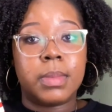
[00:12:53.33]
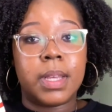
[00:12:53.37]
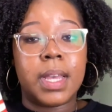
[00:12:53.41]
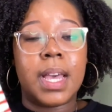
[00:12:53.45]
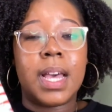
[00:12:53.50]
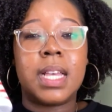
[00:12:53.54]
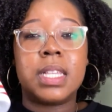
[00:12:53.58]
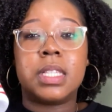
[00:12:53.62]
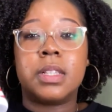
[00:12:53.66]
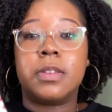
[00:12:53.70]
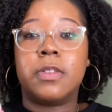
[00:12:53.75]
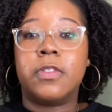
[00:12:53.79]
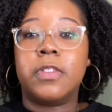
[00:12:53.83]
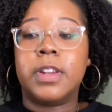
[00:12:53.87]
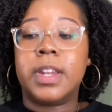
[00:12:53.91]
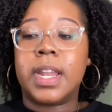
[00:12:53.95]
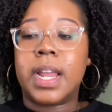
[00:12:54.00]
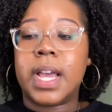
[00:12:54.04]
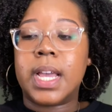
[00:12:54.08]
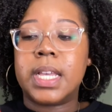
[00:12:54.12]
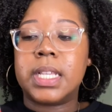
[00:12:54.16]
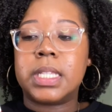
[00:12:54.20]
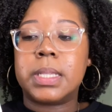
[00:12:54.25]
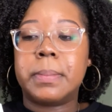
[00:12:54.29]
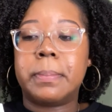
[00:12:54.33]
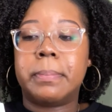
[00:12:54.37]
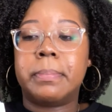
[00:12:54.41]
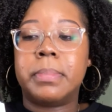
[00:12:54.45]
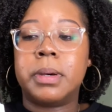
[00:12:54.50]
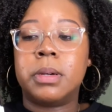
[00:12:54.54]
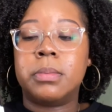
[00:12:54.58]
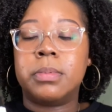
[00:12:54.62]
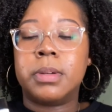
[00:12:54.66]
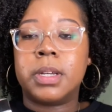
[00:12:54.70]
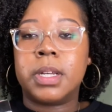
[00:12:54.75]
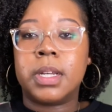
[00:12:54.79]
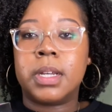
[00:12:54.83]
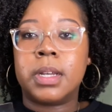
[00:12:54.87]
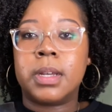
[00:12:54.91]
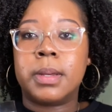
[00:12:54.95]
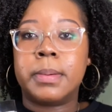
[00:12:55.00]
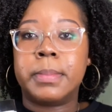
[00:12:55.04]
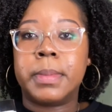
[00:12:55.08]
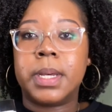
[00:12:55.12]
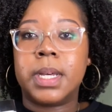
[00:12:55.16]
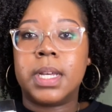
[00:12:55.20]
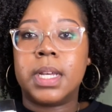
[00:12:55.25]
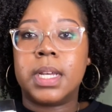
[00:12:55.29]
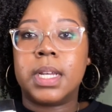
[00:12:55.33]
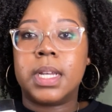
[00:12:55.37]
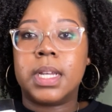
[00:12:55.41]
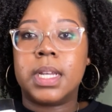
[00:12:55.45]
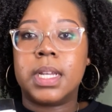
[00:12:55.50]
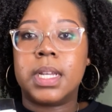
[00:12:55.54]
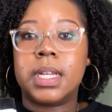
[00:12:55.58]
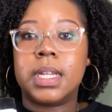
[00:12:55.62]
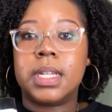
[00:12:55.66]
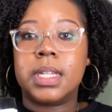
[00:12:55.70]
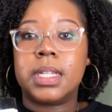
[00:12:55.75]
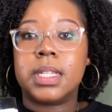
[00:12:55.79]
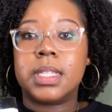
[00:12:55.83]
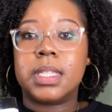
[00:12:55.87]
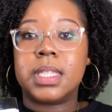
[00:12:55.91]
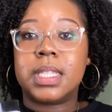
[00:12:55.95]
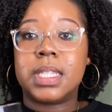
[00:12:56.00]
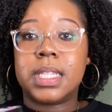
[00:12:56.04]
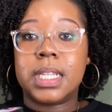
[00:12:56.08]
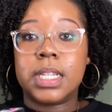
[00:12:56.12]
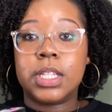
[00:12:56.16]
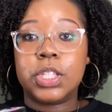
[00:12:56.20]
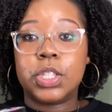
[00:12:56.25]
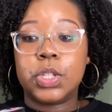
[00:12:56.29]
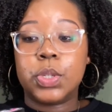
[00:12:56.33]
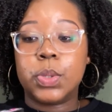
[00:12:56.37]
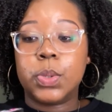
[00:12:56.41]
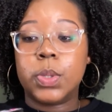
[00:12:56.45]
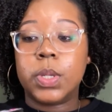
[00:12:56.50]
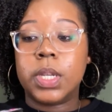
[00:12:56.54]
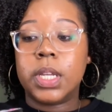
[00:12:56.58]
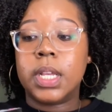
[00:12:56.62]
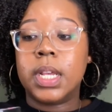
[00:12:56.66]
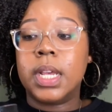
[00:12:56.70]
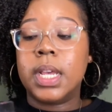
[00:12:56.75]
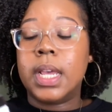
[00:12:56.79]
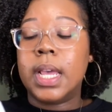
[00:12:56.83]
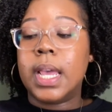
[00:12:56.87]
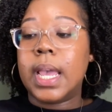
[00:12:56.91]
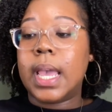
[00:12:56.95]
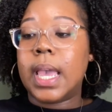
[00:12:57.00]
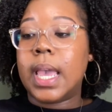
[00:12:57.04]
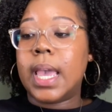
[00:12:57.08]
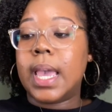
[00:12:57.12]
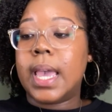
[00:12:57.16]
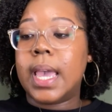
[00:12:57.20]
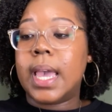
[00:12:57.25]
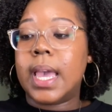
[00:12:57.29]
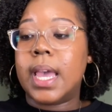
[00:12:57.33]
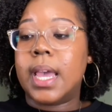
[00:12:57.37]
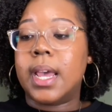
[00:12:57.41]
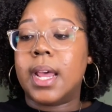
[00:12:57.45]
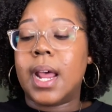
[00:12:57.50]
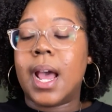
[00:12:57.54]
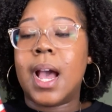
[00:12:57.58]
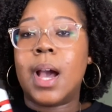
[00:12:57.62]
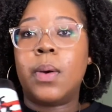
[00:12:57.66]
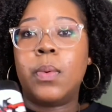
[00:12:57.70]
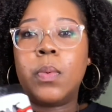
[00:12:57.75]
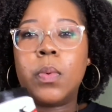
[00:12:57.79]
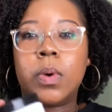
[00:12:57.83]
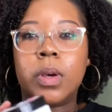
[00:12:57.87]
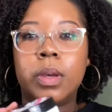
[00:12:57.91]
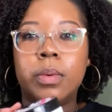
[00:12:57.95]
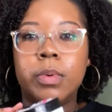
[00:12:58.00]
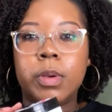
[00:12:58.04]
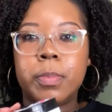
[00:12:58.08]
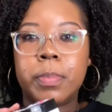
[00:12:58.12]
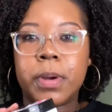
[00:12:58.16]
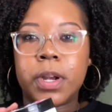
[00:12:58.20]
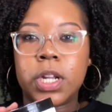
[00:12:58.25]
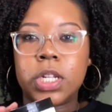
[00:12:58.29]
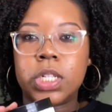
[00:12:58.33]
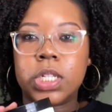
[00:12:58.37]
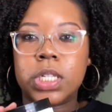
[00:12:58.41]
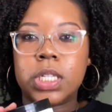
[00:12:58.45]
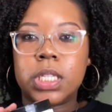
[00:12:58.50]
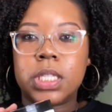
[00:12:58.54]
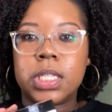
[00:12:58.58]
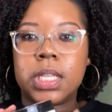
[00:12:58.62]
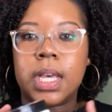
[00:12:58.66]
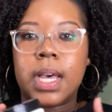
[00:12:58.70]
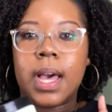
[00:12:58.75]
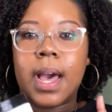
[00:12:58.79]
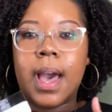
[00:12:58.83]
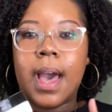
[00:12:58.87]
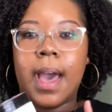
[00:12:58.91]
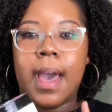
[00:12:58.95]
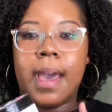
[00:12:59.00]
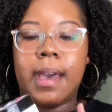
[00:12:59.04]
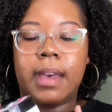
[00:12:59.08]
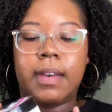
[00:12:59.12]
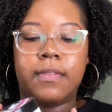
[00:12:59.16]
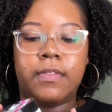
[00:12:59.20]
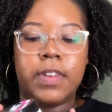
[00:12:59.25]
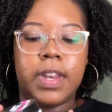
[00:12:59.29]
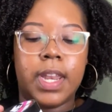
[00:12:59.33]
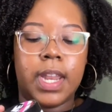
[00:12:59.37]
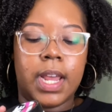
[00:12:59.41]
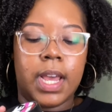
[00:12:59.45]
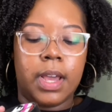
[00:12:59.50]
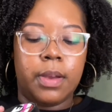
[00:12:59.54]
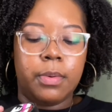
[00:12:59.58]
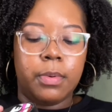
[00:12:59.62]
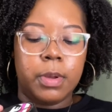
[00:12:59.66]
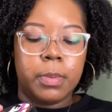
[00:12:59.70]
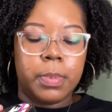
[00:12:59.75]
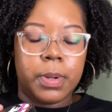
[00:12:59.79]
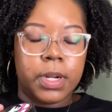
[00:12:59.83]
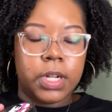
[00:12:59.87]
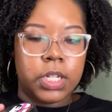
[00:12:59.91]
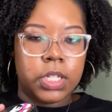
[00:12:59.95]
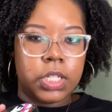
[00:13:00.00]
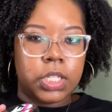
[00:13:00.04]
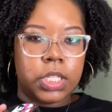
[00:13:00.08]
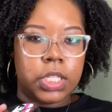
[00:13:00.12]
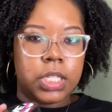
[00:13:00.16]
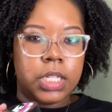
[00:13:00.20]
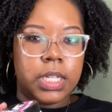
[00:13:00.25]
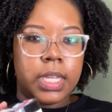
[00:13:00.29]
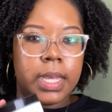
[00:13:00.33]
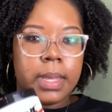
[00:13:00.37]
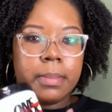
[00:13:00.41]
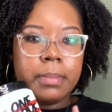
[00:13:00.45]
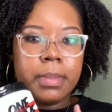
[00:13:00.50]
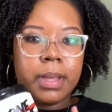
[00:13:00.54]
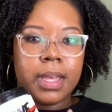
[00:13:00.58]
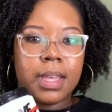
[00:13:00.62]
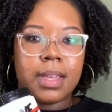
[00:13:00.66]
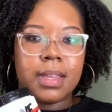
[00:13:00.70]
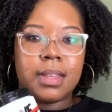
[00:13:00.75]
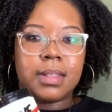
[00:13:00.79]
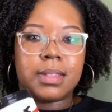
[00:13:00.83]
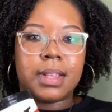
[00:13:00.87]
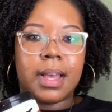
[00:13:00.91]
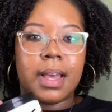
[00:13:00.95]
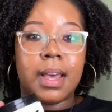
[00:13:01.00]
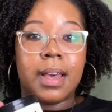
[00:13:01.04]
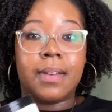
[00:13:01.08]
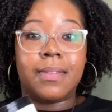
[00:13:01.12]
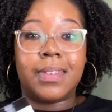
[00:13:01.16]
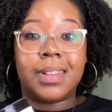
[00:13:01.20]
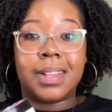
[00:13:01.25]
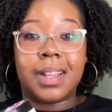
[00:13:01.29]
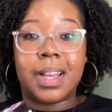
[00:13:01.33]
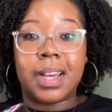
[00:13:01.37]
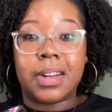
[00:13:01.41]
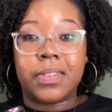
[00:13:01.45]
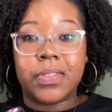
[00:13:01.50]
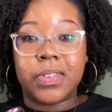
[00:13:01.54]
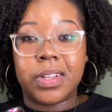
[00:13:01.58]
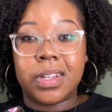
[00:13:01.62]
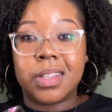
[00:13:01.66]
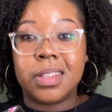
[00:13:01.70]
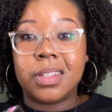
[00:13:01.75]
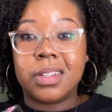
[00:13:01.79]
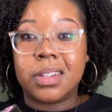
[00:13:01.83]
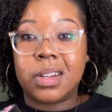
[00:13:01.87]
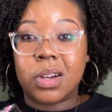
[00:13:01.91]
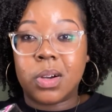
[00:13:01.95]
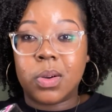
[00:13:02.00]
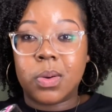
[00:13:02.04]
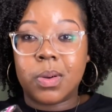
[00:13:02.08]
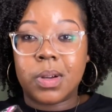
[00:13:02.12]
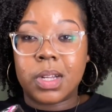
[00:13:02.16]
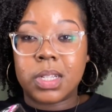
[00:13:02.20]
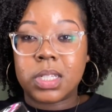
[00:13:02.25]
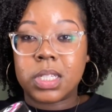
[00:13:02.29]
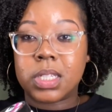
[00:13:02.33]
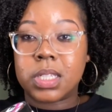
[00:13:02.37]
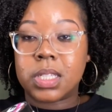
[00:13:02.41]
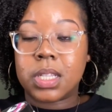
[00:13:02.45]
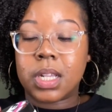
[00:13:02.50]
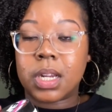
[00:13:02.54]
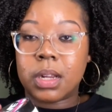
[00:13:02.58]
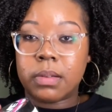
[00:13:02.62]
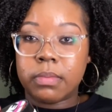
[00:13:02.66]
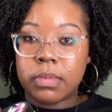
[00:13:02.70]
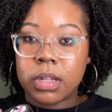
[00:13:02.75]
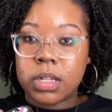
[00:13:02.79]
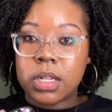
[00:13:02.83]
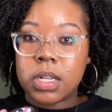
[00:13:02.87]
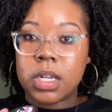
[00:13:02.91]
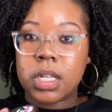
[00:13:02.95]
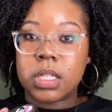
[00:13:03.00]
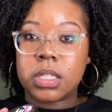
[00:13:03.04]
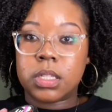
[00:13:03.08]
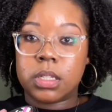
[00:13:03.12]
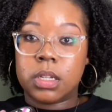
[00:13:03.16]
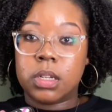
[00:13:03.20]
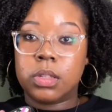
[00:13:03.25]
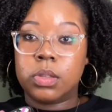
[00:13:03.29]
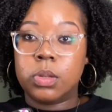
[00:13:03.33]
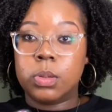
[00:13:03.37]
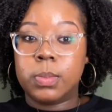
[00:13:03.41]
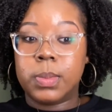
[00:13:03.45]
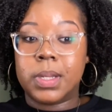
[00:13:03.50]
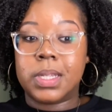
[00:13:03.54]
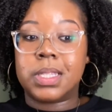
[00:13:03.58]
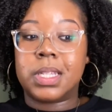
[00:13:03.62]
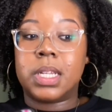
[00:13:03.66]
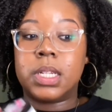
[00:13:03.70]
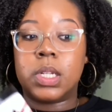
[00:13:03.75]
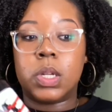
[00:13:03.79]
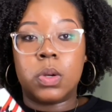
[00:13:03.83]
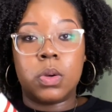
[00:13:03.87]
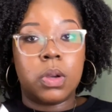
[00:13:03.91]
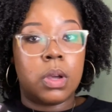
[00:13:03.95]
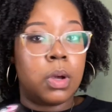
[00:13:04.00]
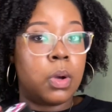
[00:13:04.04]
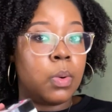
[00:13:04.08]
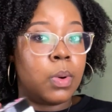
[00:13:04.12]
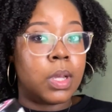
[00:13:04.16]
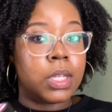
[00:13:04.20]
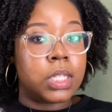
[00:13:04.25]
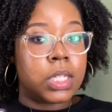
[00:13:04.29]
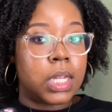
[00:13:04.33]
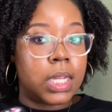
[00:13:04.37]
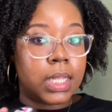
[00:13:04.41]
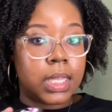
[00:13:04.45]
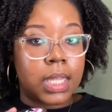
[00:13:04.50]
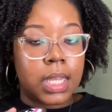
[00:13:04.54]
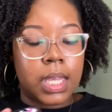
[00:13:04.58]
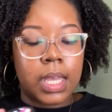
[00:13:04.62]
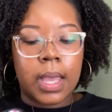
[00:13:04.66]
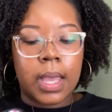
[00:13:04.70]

It has a nice bubblegum scent to it, and I would repurchase. I have not repurchased yet because I have a lot of other co-washes that I really need to go through because I don't co-wash like that.